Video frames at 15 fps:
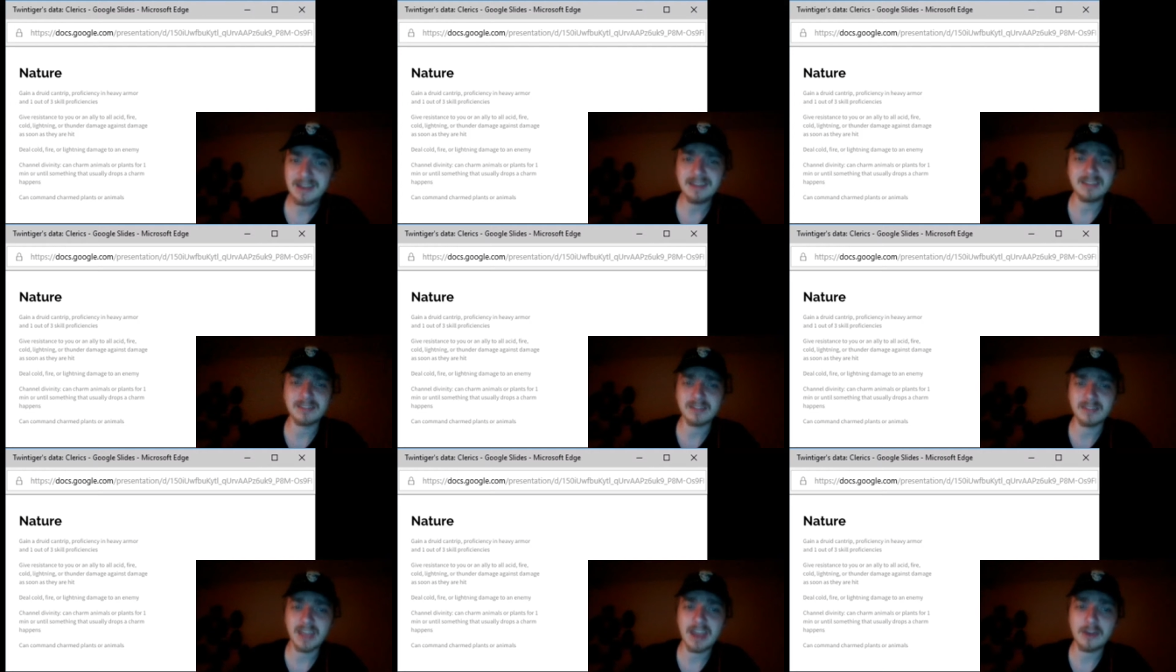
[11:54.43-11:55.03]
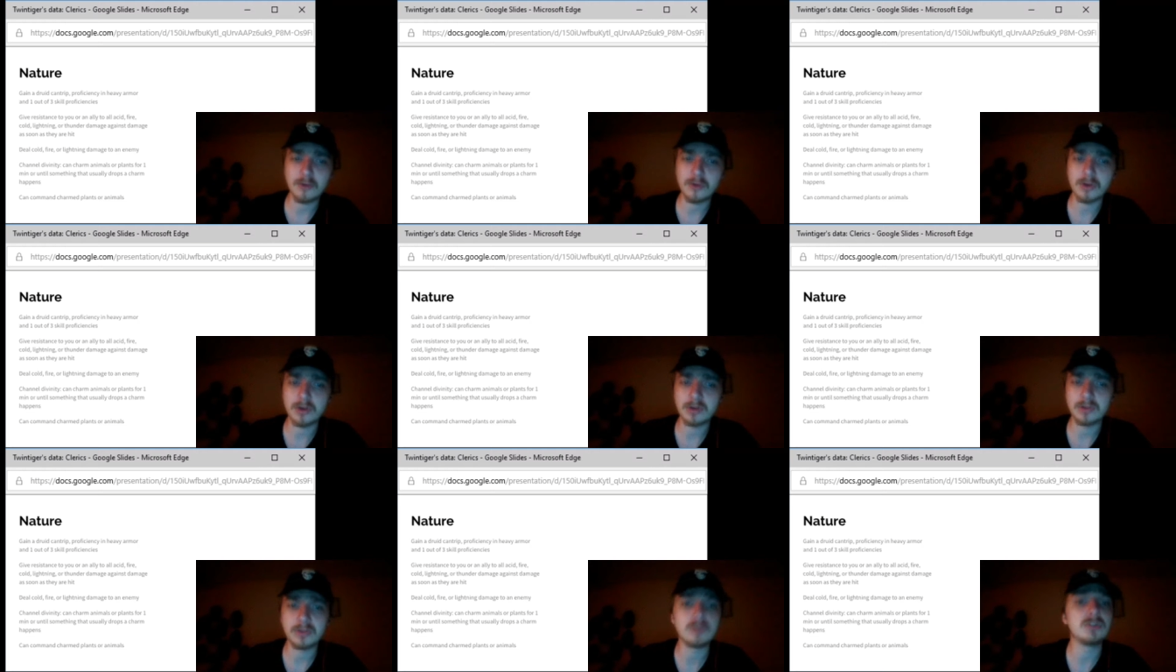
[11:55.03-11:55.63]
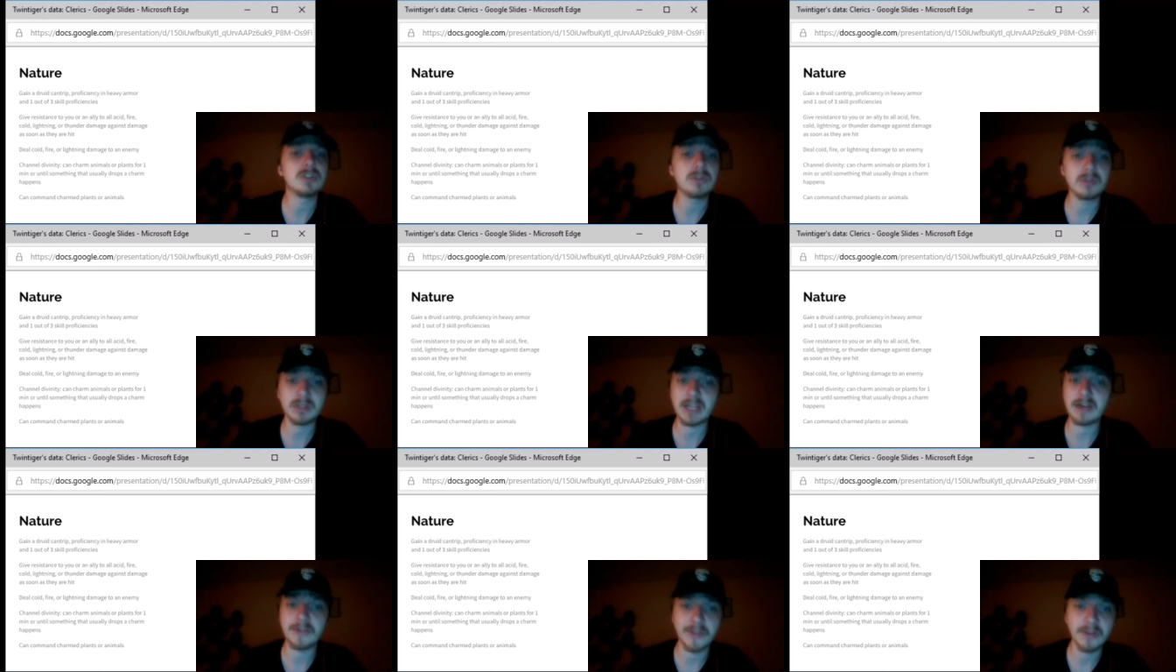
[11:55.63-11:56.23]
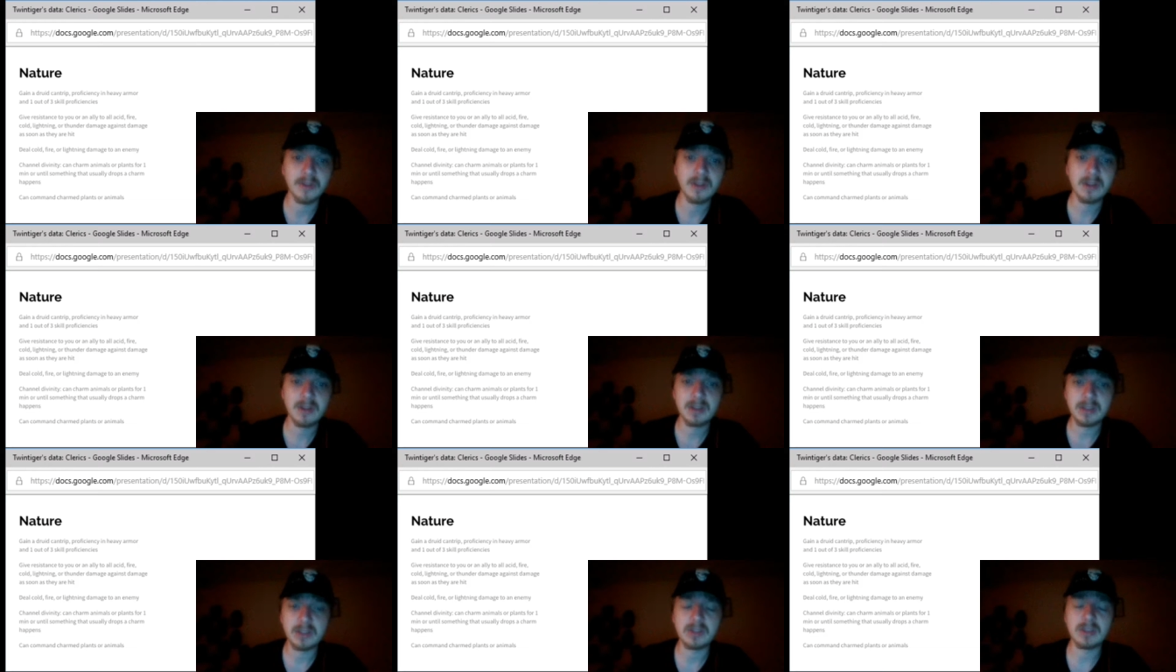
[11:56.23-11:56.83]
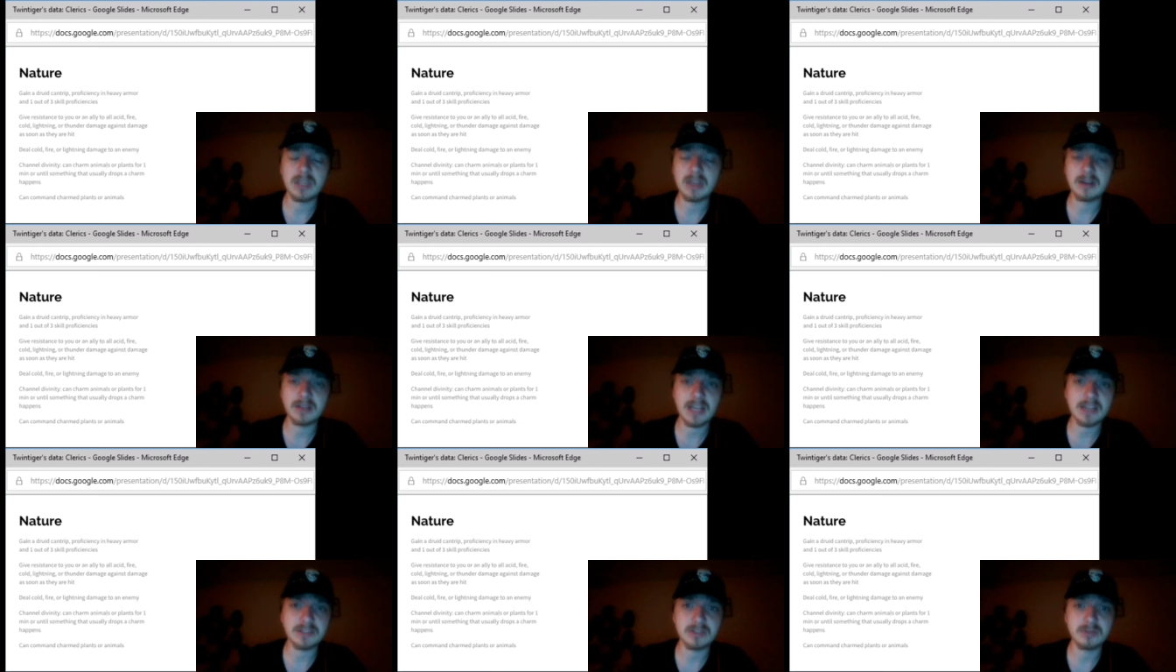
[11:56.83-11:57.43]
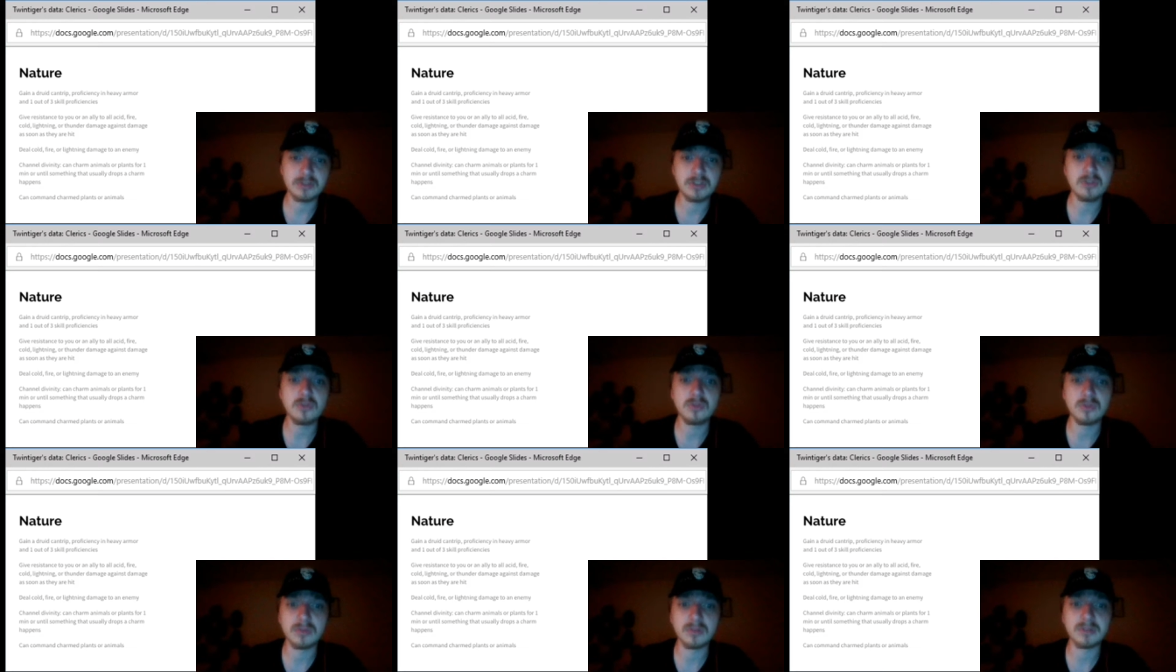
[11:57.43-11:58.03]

Either that or you do allow the, it allows you to